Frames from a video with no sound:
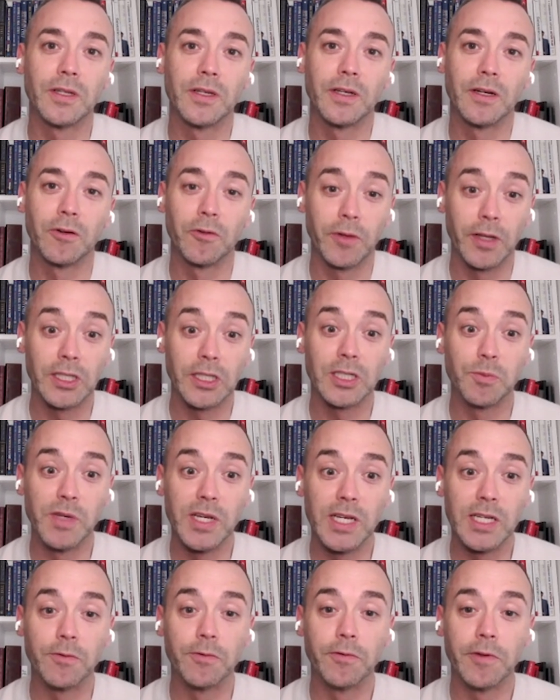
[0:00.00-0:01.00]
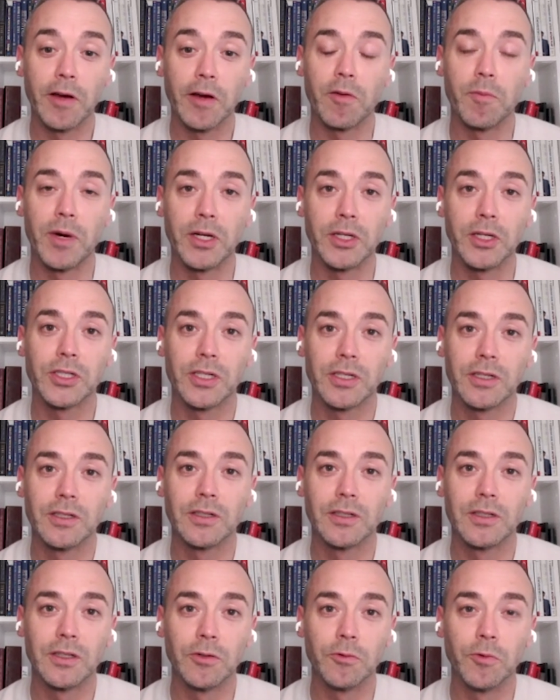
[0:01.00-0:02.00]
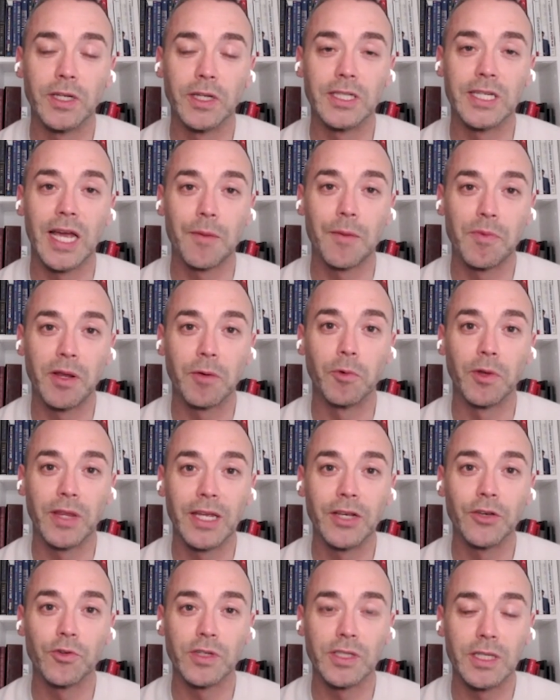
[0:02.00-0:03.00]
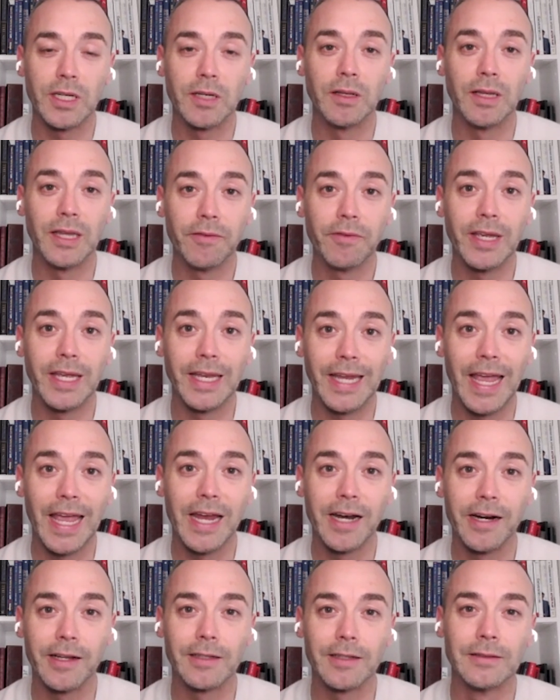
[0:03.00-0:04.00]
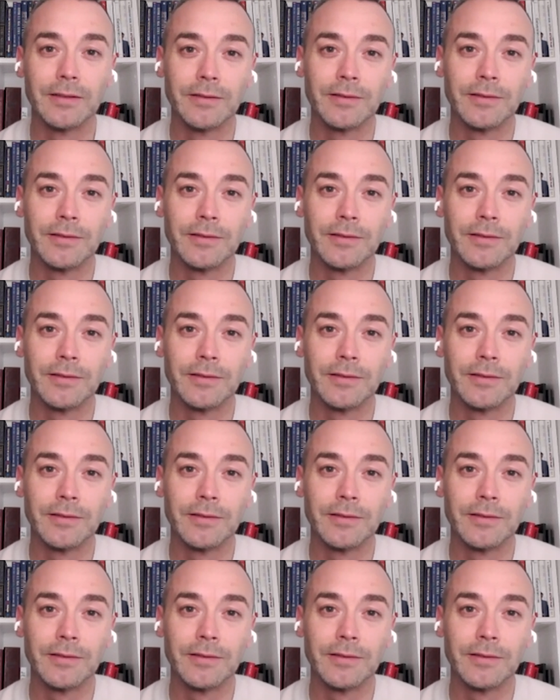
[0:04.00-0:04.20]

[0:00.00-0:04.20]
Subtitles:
or that speaks very much to what is happening with interest in living in Canada.